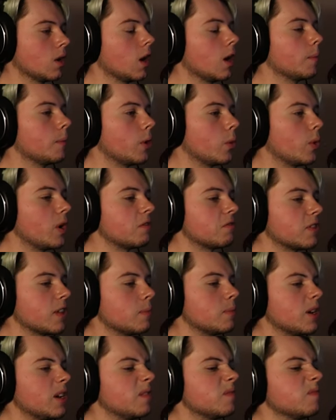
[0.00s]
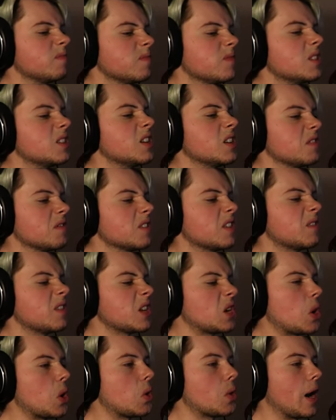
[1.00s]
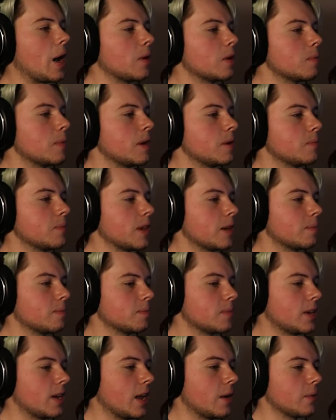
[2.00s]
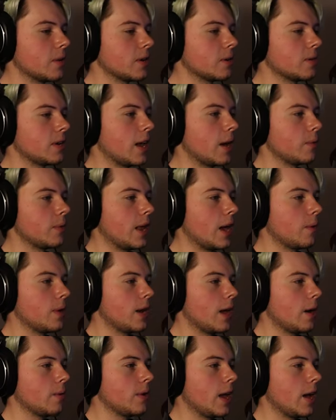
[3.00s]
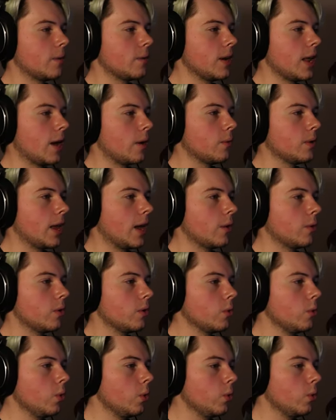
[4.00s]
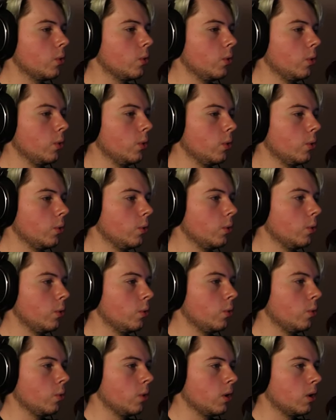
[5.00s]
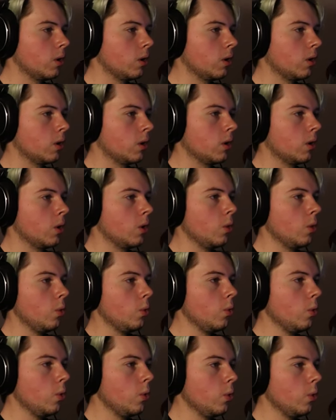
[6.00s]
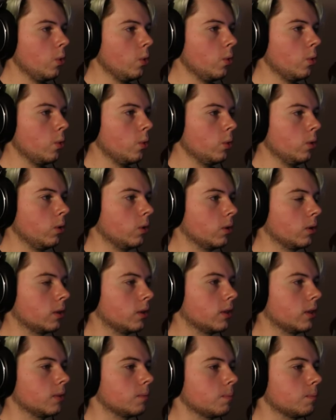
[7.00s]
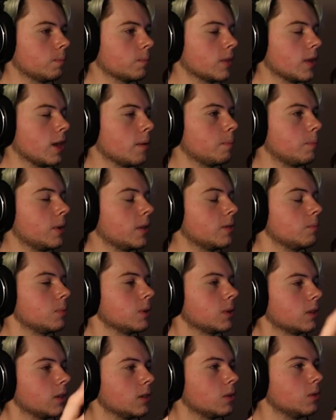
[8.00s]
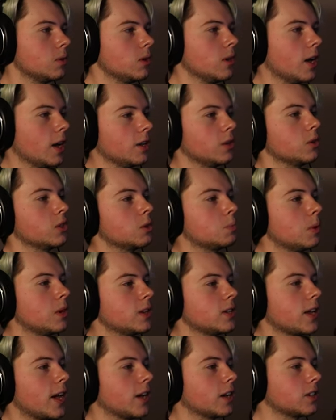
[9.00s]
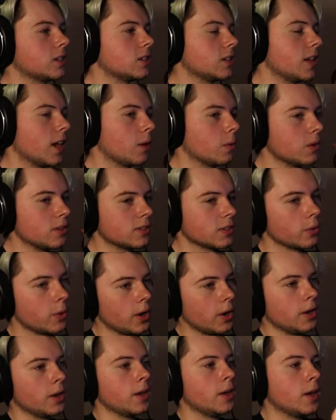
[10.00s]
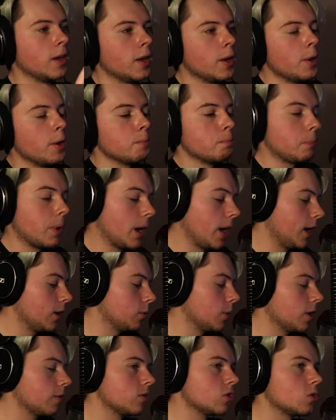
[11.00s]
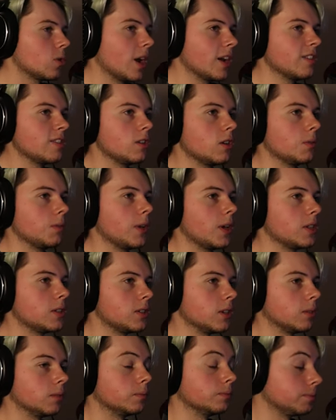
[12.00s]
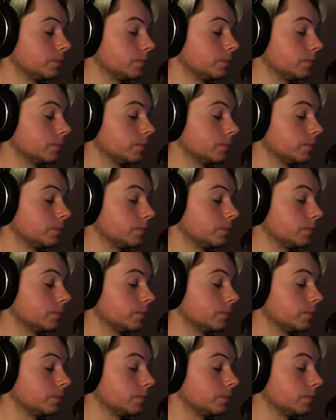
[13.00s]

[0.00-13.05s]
I'm going to wait for them to for them to go around a bit. Yep, and now we go. Now, now, now, now, now, now. Woo, woo, woo, woo. Woo, Yep, but you, you gotta do a spin attack because you can't reach the one behind whatever direction you're facing.